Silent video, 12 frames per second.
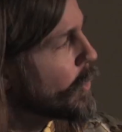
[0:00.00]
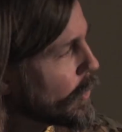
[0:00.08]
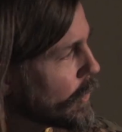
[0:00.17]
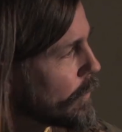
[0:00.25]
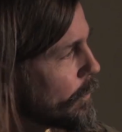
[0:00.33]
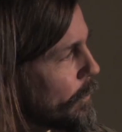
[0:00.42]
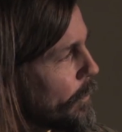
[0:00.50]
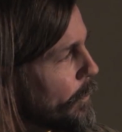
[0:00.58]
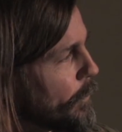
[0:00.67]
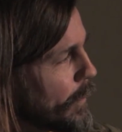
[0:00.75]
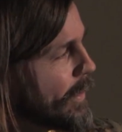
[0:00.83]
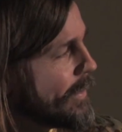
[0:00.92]
In which
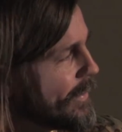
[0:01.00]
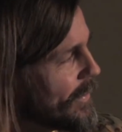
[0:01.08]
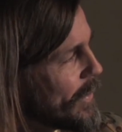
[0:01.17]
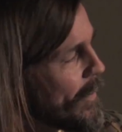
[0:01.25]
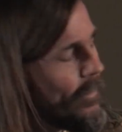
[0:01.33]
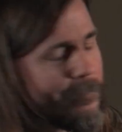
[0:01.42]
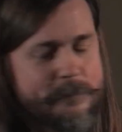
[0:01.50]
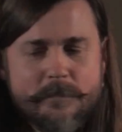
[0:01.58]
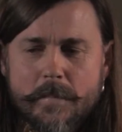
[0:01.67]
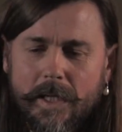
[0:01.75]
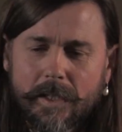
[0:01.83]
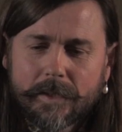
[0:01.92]
sense?
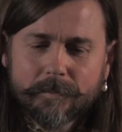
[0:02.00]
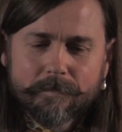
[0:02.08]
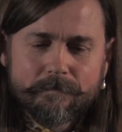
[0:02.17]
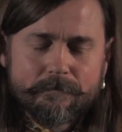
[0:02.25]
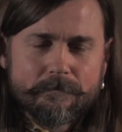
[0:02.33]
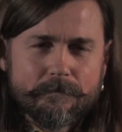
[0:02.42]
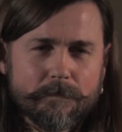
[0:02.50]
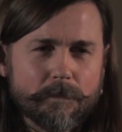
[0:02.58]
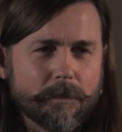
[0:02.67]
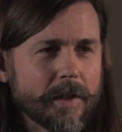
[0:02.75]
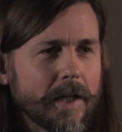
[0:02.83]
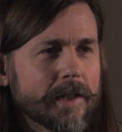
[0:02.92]
in how far
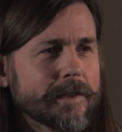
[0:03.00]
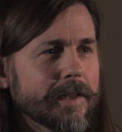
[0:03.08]
does it?